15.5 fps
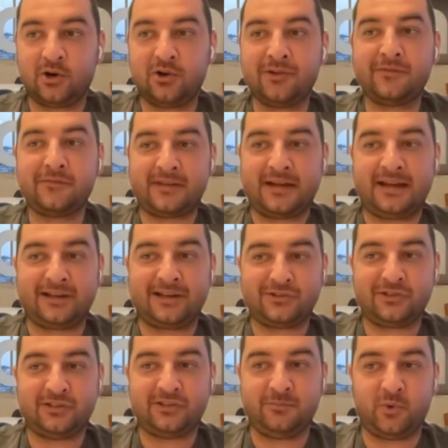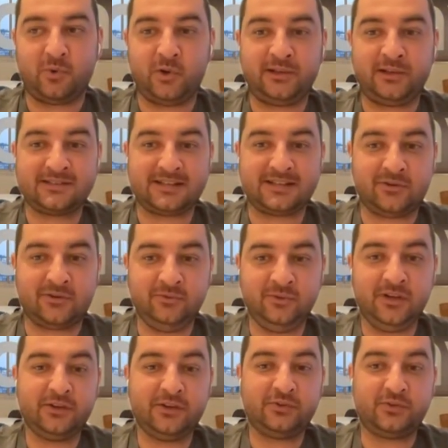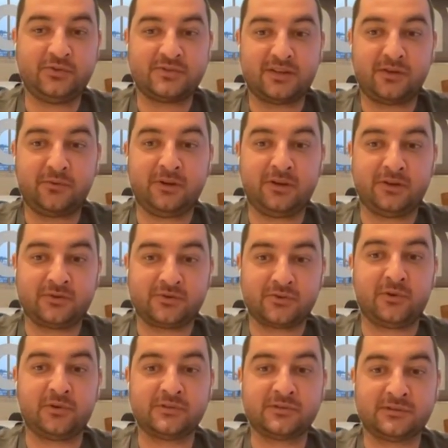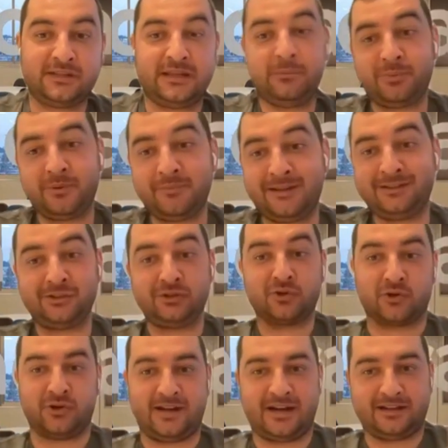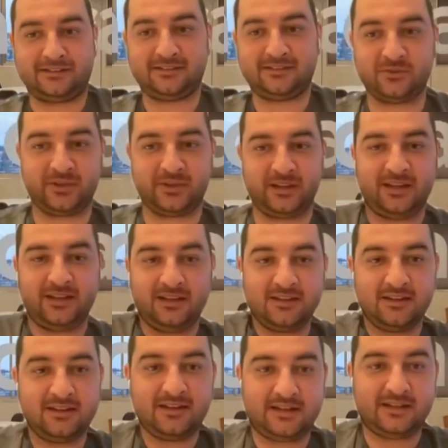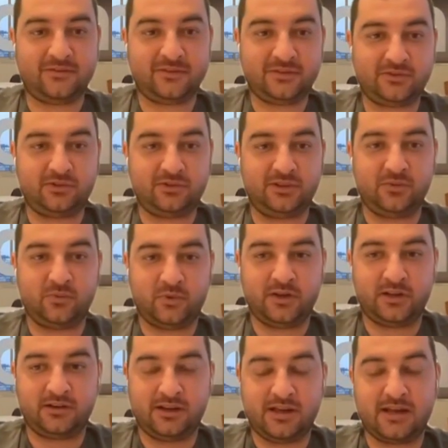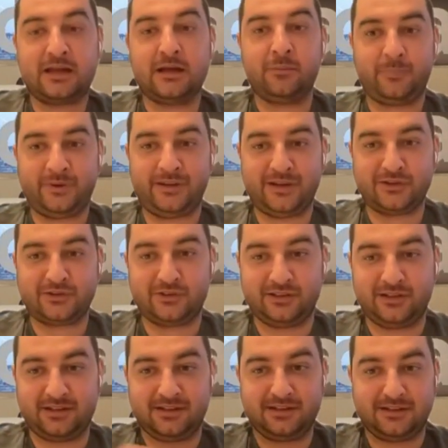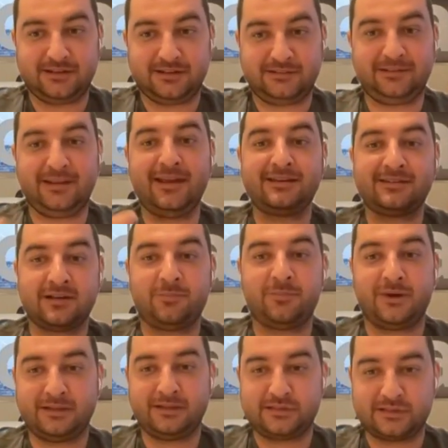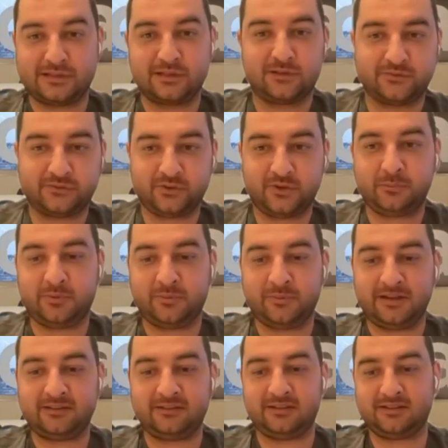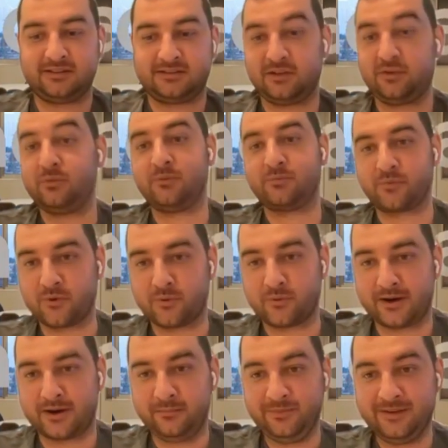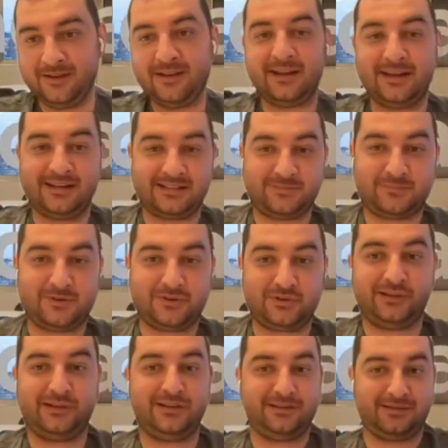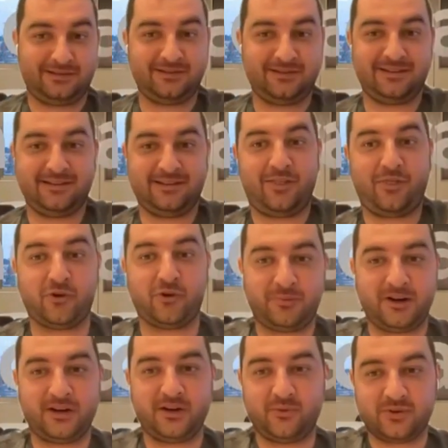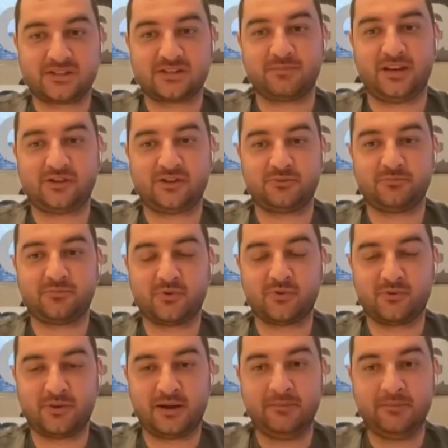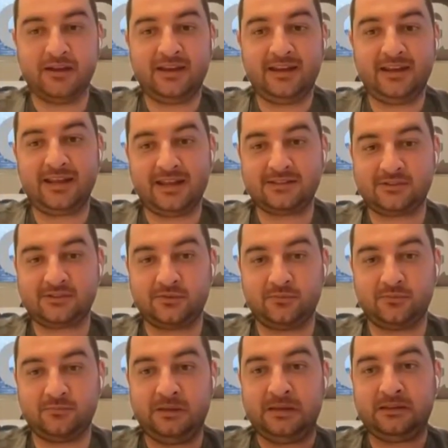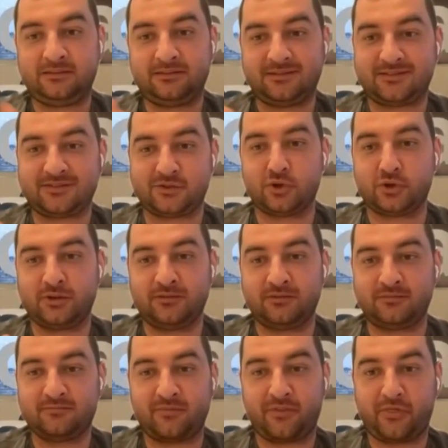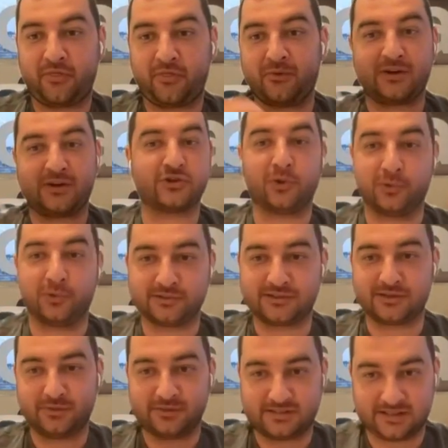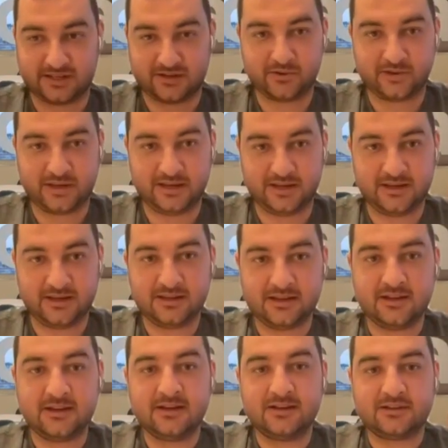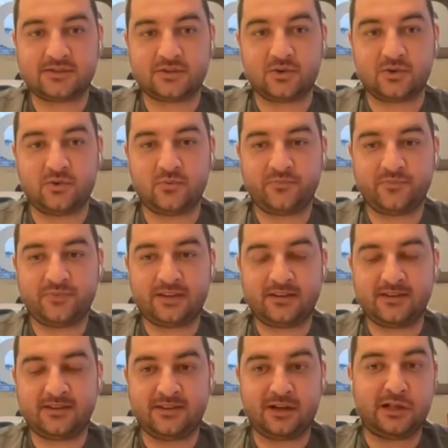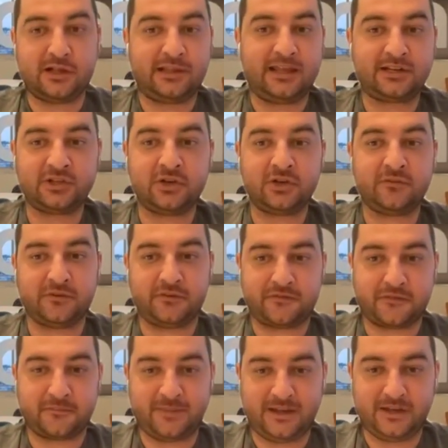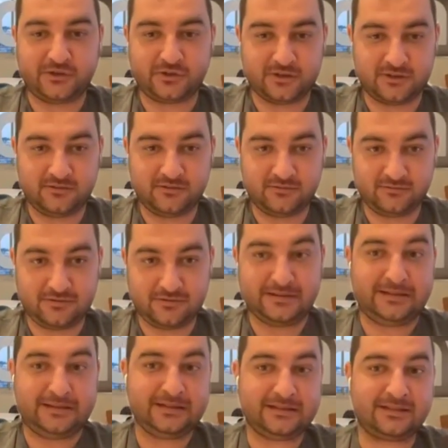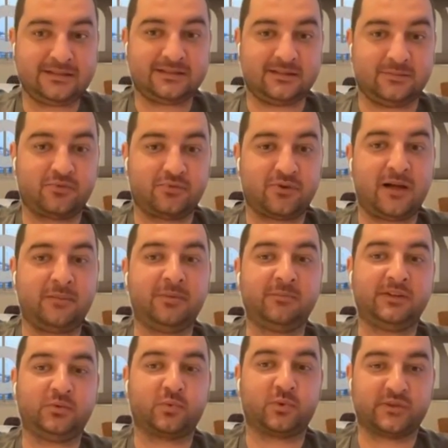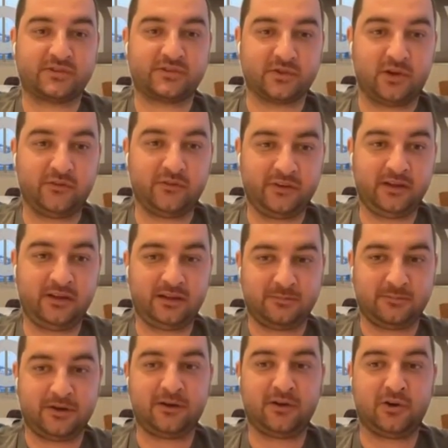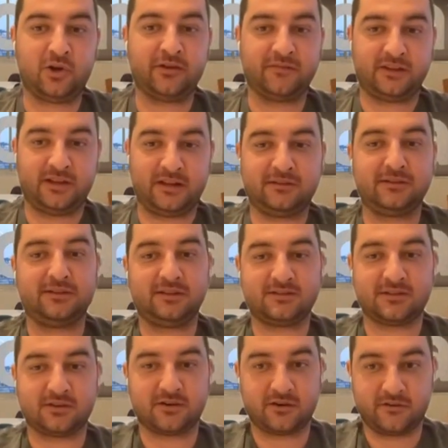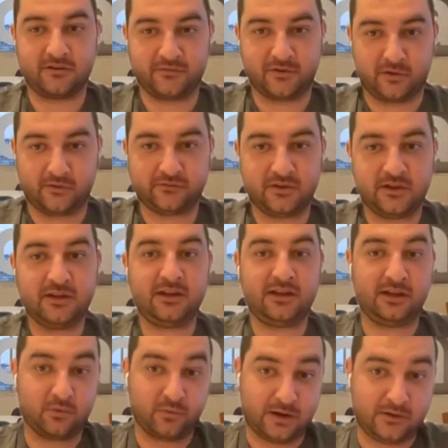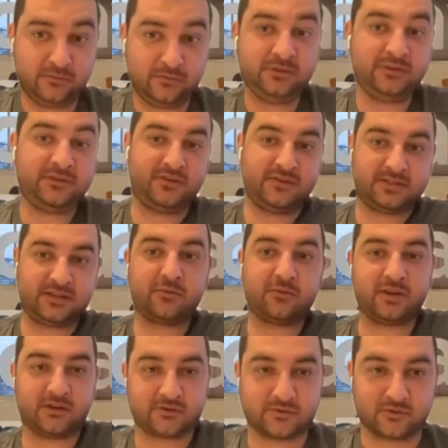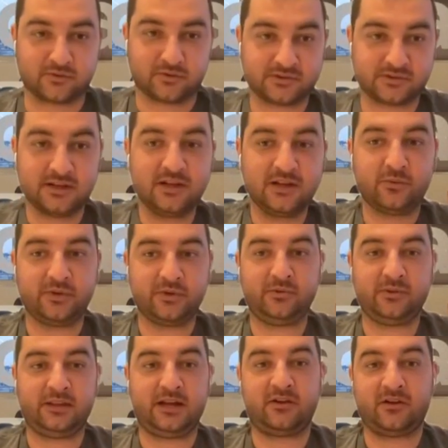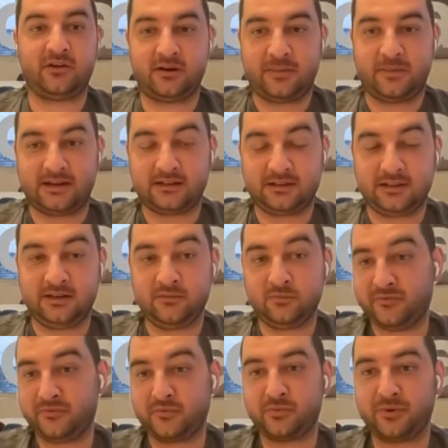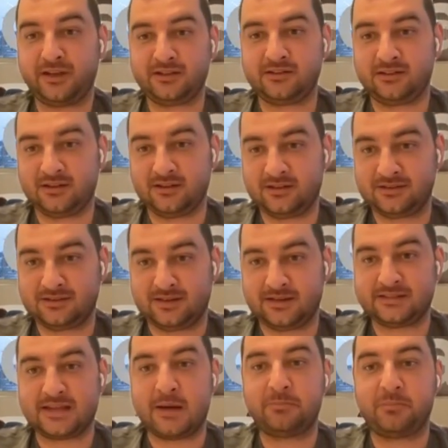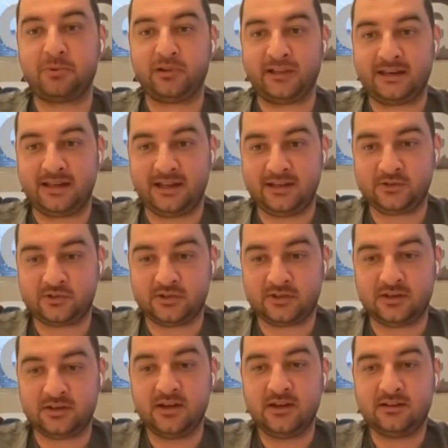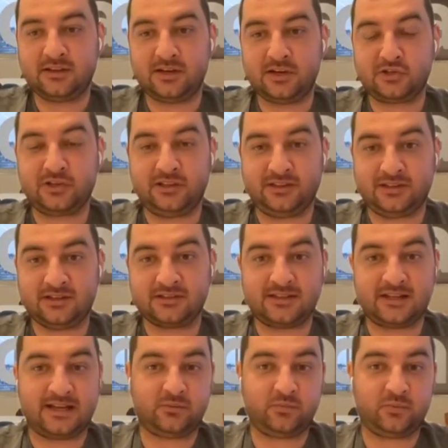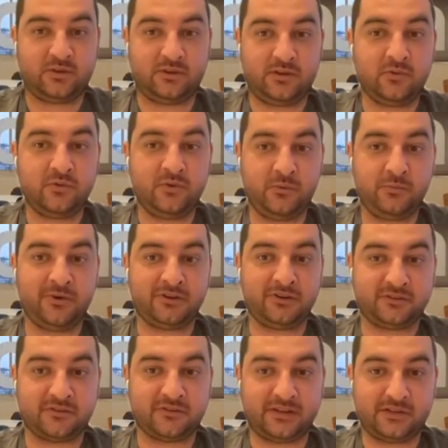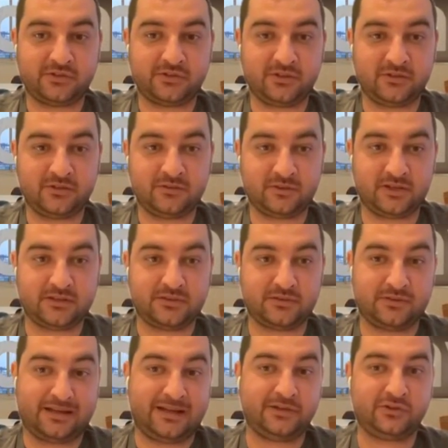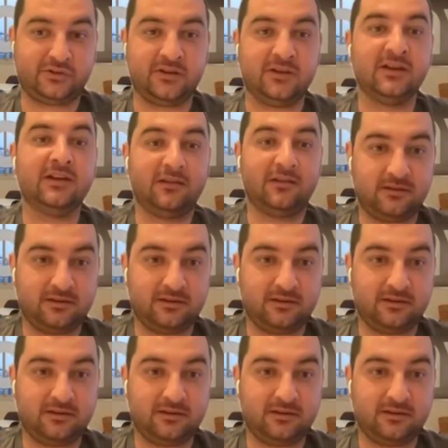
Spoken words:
all of that actually boils down to security controls implemented or not. Okay. And eventually, when a company actually takes upon itself to implement a security program, and especially the third party risk management program, it has to meet certain thresholds, I would say. Okay. So the collection of information, this the problem that we're solving among all of the entities that are involved around the security controls. We're doing that automatically. We've created, as an example, an engine that actually does that with no human intervention. Okay, so the engine